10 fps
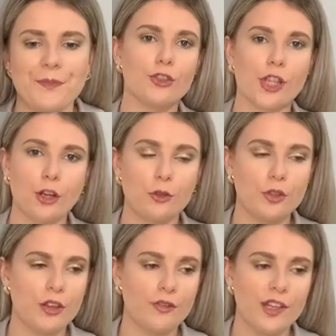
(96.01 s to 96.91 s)
Just like all the
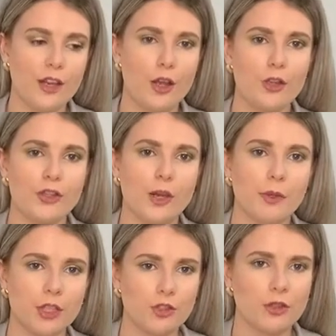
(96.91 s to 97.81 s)
other videos, I'm going
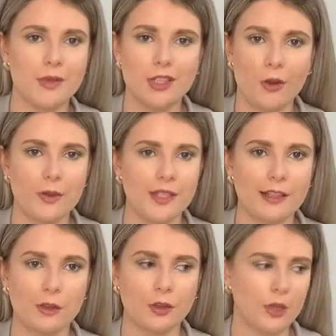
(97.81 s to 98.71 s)
to do them in no
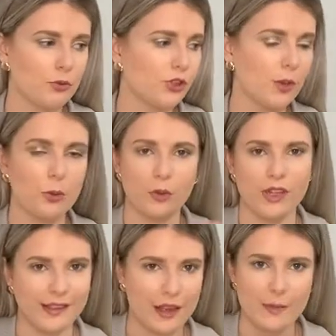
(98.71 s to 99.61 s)
particular order. I'm just going to pull
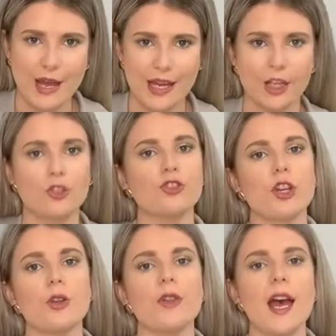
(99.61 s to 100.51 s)
things out the bag and show
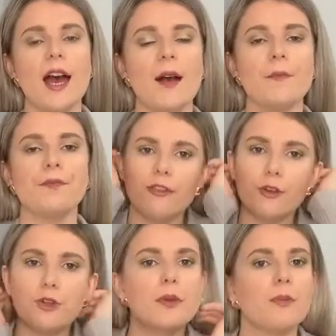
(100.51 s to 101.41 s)
you there. If you
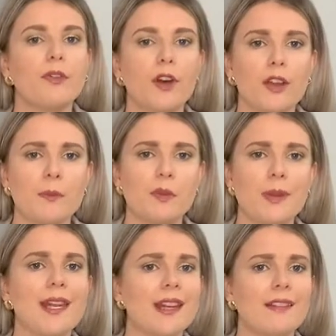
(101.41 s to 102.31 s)
do prefer them to
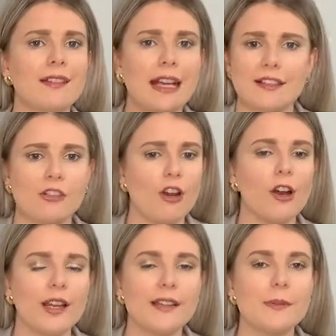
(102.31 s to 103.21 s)
be
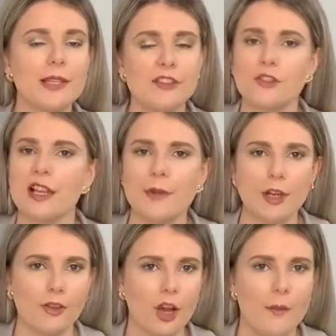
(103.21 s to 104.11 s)
categorised, please just let me know
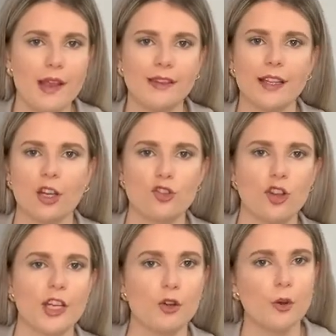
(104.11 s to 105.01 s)
in the comments and I can try
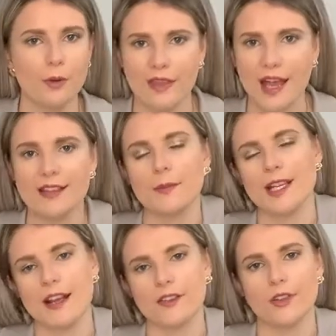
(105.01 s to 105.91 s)
and incorporate that into my
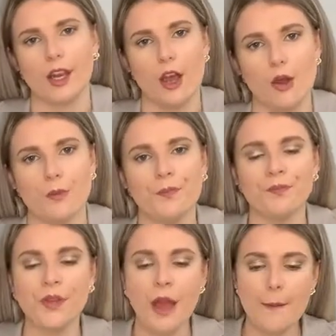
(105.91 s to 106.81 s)
next video.
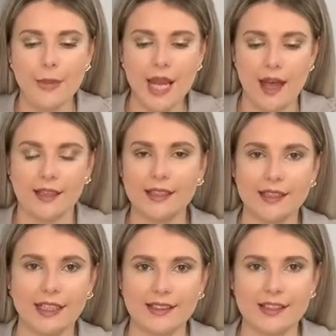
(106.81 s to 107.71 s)
But yeah,
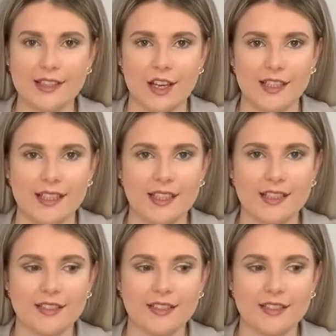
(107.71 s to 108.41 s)
let's get started.